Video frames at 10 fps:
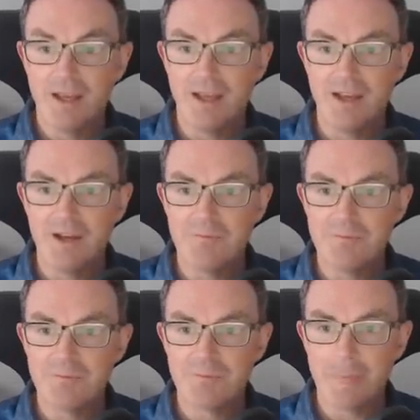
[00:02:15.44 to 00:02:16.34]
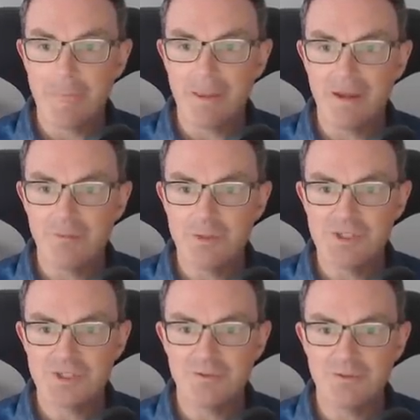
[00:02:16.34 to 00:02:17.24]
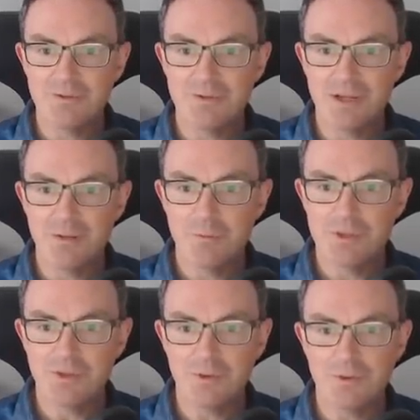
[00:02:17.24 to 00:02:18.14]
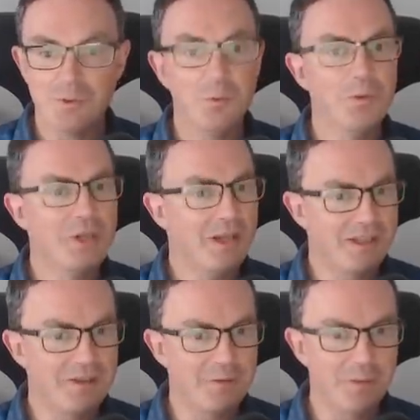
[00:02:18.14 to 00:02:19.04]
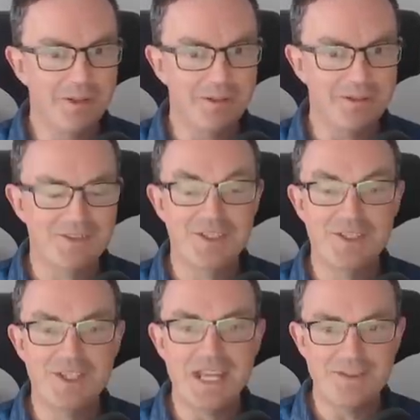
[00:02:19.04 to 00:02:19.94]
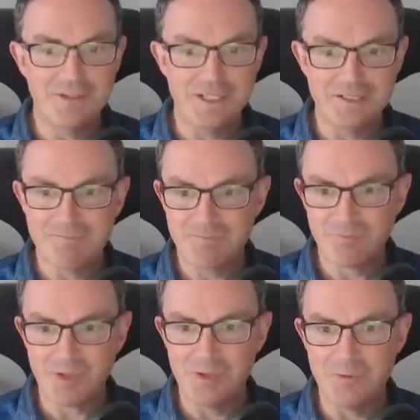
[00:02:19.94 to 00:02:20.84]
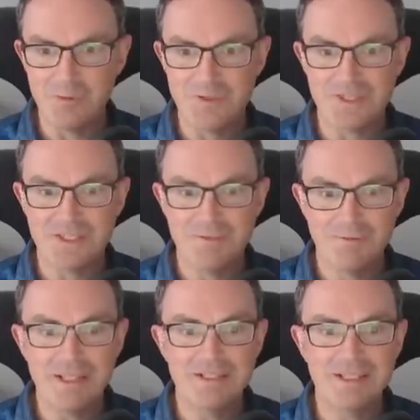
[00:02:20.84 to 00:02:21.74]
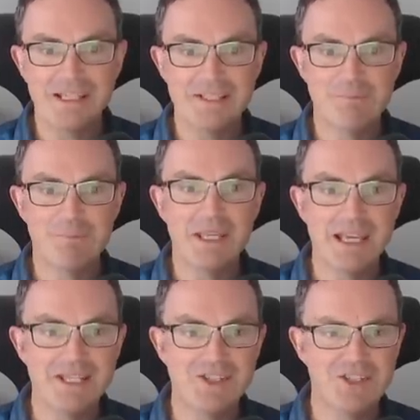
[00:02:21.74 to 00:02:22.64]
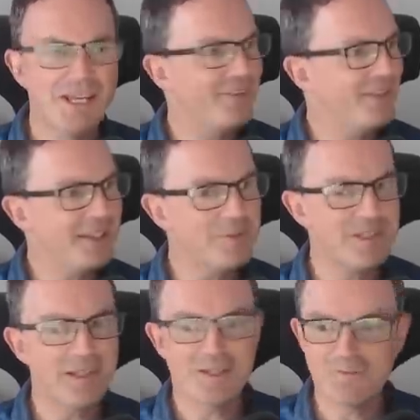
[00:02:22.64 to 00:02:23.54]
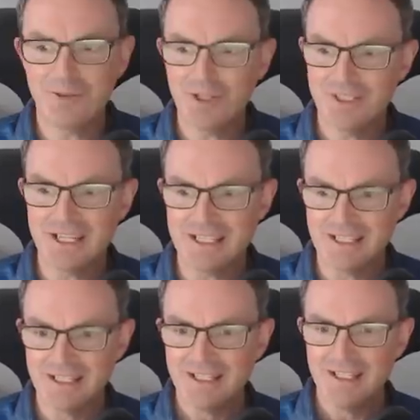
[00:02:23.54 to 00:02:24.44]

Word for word: um, I wished I wished all the luck in the world to David, who was defending his PhD. I think it was last Friday.